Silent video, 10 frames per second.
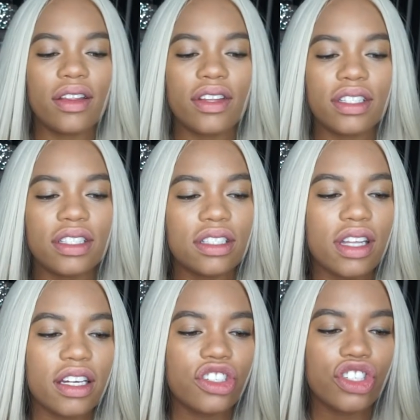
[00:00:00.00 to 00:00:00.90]
This is
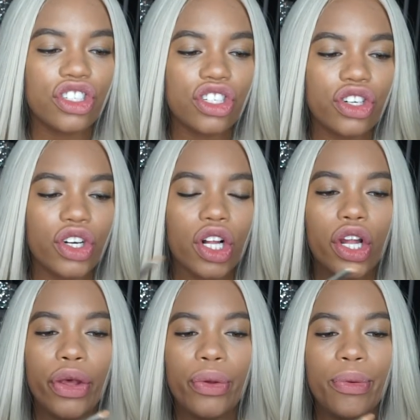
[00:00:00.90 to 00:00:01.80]
that sheer
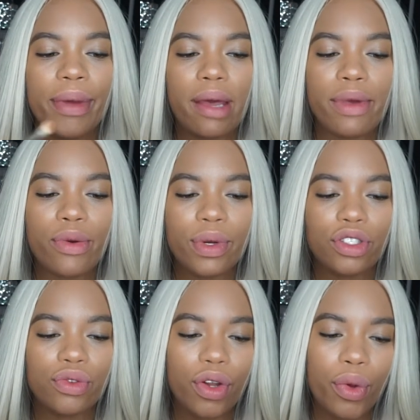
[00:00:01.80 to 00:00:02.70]
glue, baby,
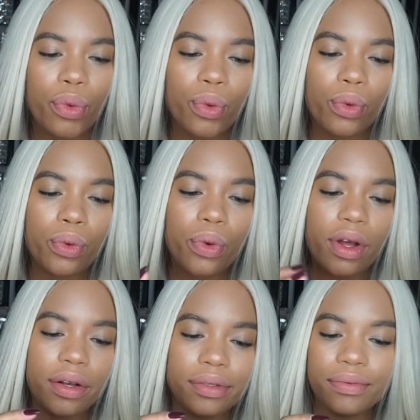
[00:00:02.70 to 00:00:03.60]
which you know.
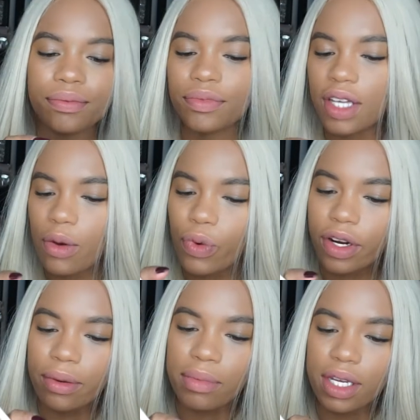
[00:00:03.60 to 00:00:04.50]
I
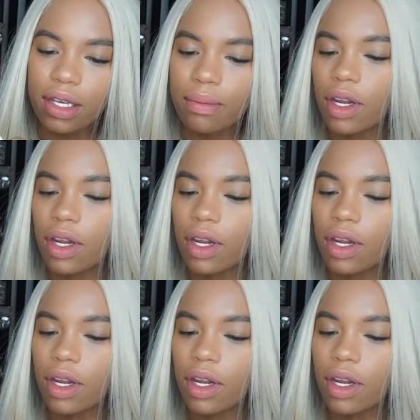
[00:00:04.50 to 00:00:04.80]
wear a medium